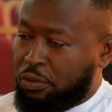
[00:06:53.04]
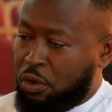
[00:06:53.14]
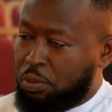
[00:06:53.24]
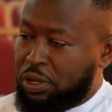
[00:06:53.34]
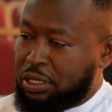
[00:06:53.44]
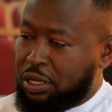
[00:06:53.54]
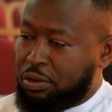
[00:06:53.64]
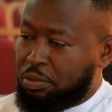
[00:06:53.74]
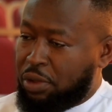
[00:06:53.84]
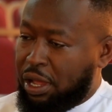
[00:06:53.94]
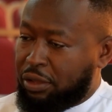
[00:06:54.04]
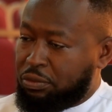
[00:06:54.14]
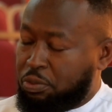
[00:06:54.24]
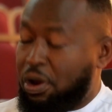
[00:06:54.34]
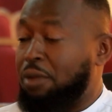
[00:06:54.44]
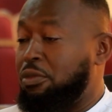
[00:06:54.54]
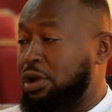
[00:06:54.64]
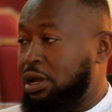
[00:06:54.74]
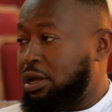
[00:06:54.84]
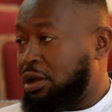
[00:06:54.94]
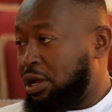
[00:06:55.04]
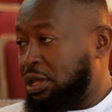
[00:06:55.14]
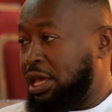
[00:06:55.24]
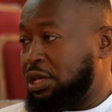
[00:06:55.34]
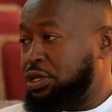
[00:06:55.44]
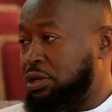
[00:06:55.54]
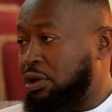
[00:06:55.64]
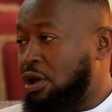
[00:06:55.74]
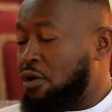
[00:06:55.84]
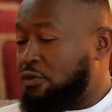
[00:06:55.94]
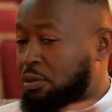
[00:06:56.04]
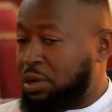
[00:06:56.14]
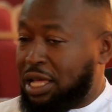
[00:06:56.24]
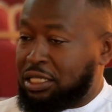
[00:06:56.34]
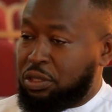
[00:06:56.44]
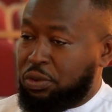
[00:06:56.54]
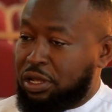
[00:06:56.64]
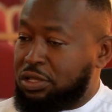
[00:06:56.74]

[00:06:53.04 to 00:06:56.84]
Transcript: completed my primary education from class 3